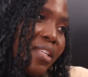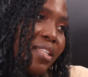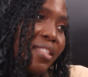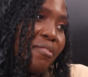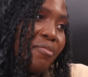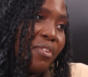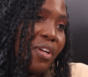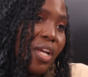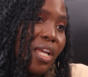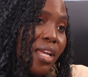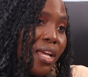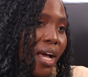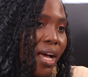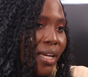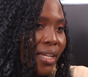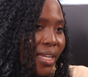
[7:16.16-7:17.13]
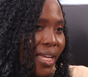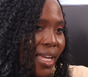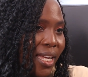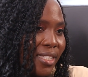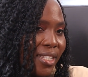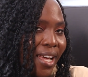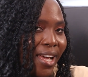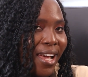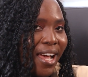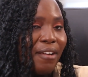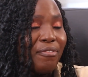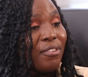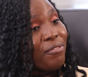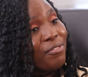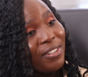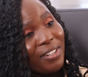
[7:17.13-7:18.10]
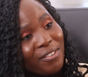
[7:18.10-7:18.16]
at a very young age. I
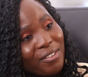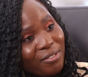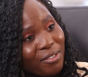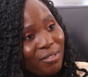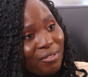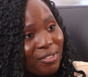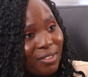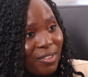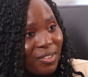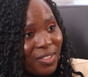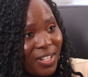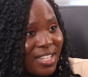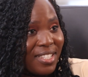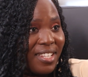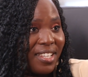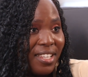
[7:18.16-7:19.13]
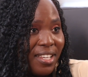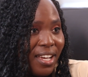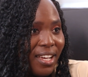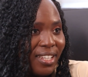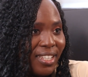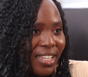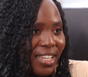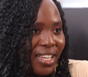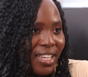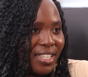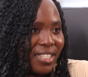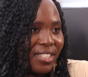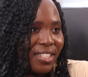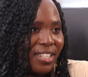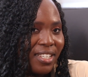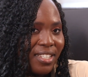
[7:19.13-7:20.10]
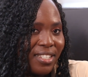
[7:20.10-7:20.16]
feel very fulfilled at a young age,
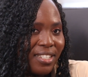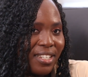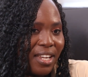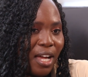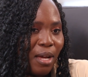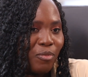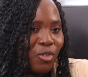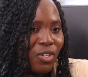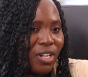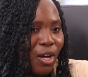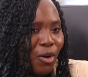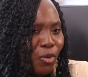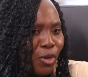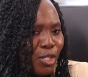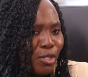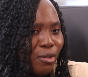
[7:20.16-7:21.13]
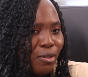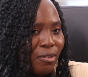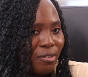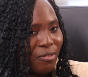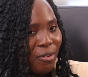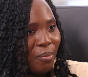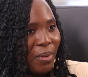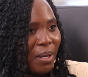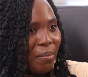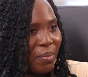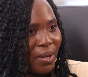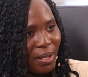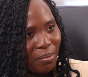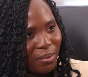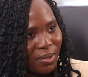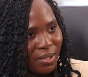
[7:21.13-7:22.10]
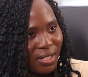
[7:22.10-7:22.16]
and I'm not now going to look for my
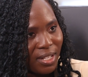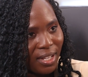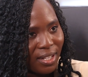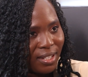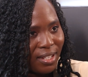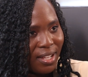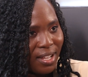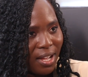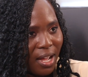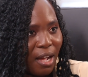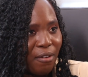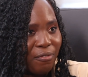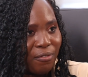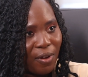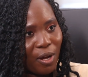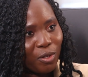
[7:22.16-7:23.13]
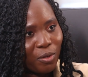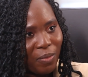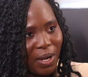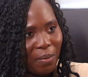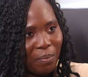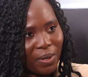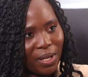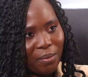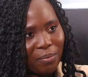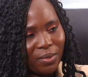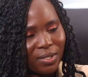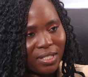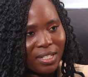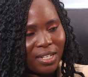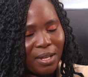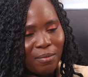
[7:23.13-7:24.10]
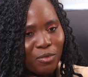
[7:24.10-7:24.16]
purpose. Like, I found my purpose,
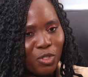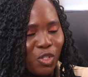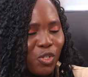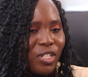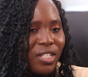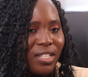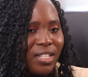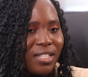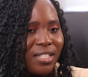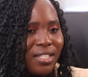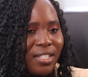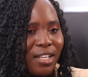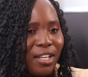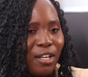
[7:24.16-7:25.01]
and I'm doing this